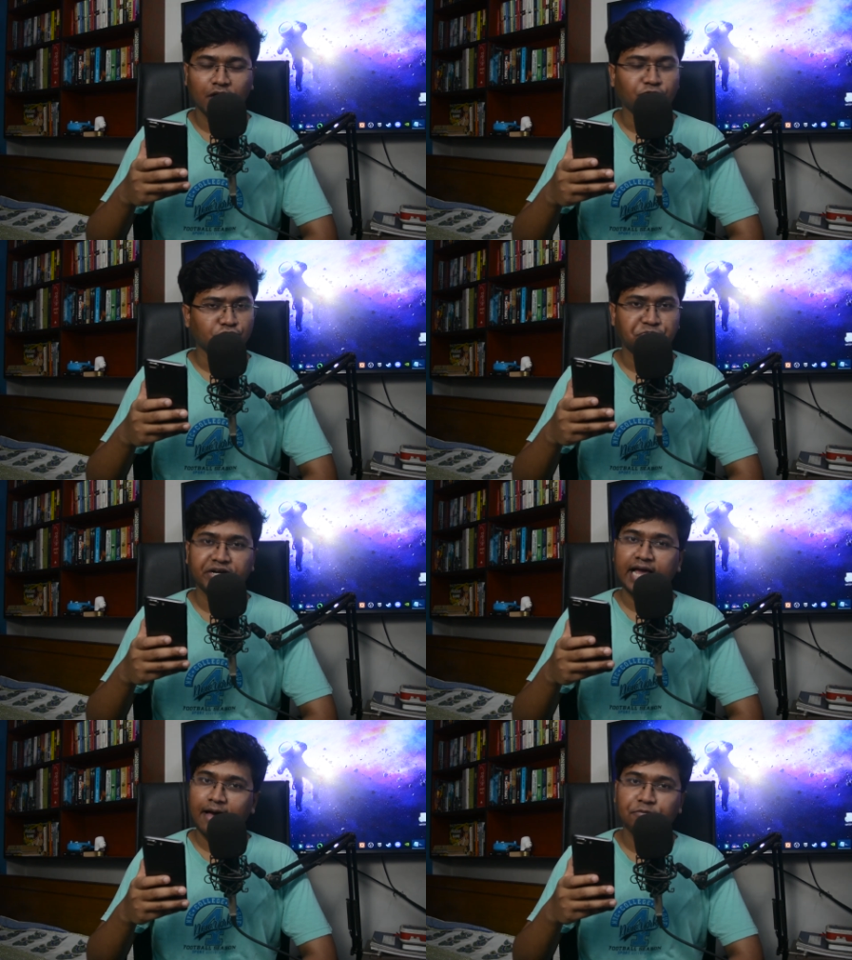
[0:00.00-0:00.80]
I was
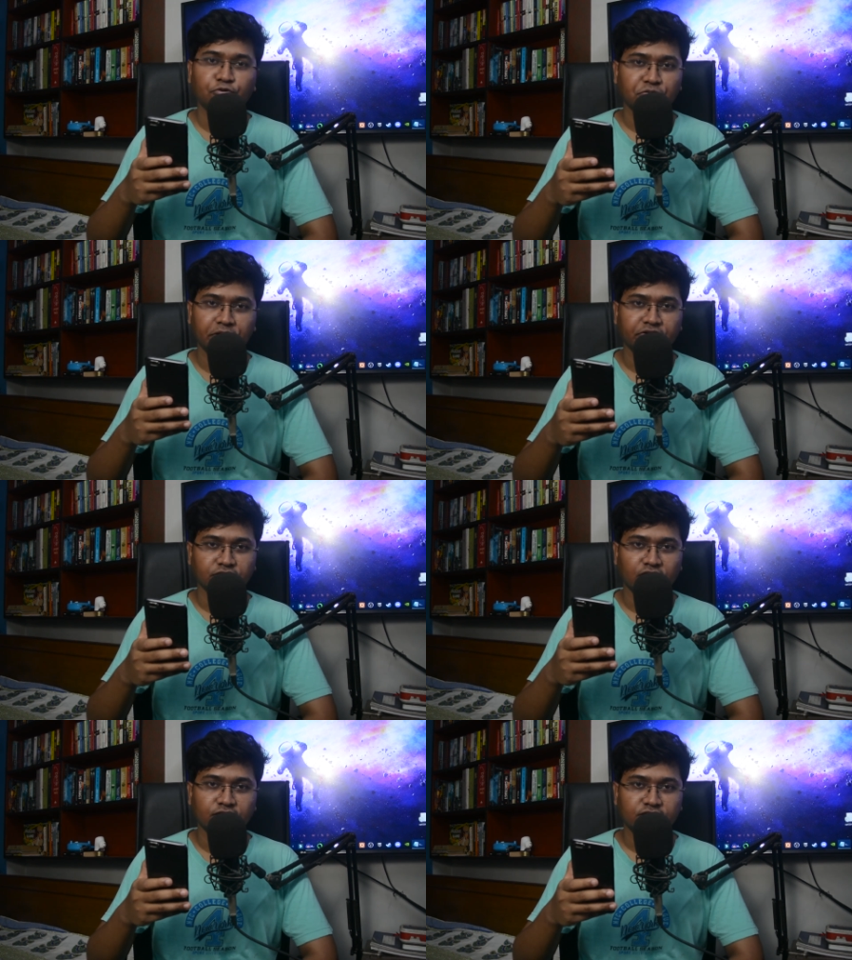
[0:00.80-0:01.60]
pretty happy with my
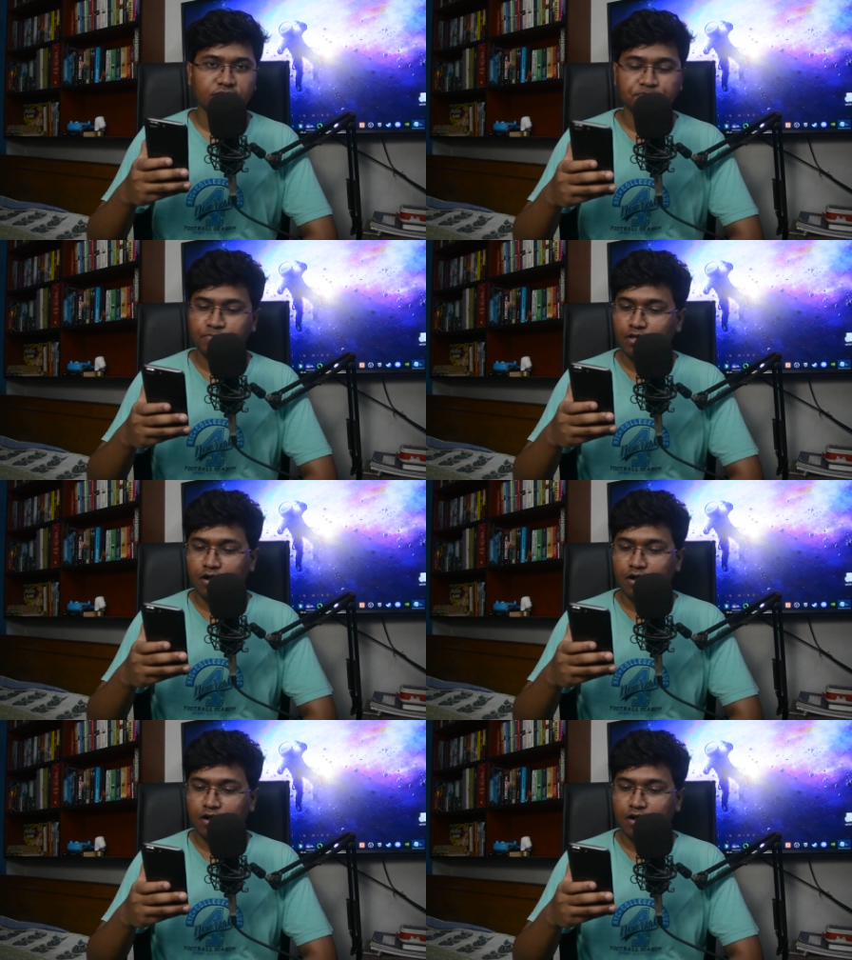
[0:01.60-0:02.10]
results.